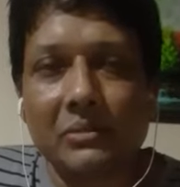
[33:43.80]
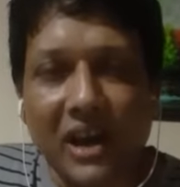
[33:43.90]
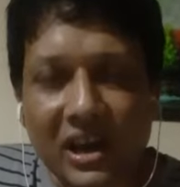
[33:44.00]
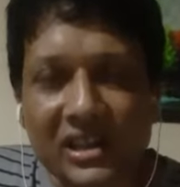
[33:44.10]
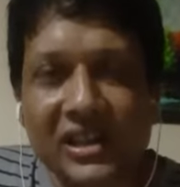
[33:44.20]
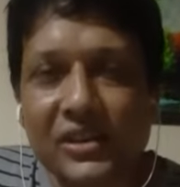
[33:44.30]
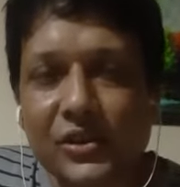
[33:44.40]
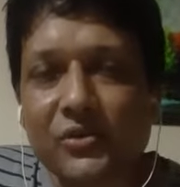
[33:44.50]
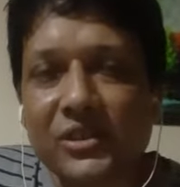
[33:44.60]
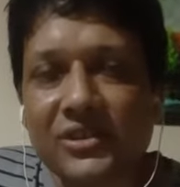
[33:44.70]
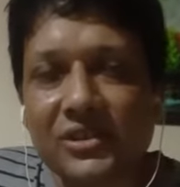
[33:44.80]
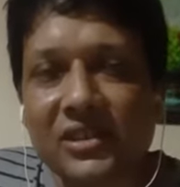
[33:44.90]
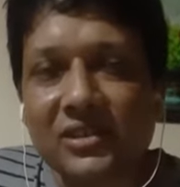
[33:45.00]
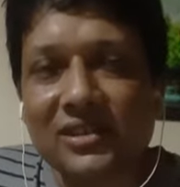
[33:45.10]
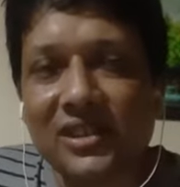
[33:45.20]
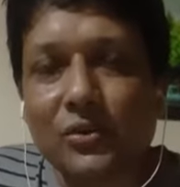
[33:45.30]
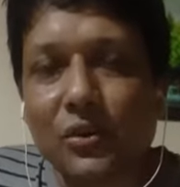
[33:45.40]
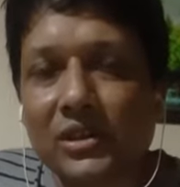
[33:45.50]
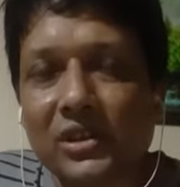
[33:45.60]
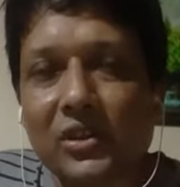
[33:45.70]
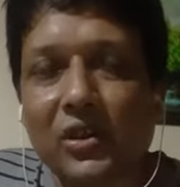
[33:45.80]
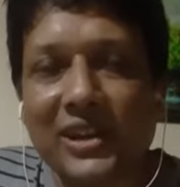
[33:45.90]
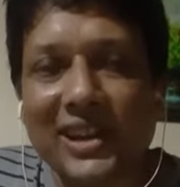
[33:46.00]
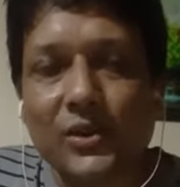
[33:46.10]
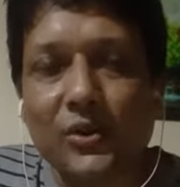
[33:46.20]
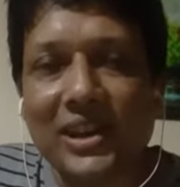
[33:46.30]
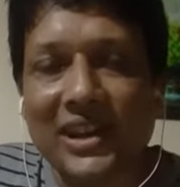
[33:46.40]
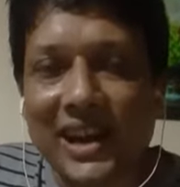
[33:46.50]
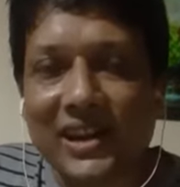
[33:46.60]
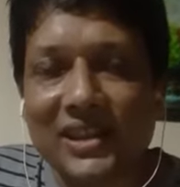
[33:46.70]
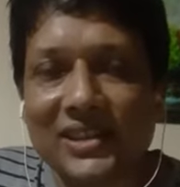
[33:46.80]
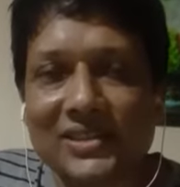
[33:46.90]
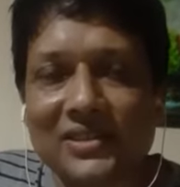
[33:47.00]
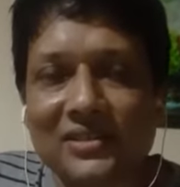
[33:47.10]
Bharatiya University, they are working on Tectona grandis.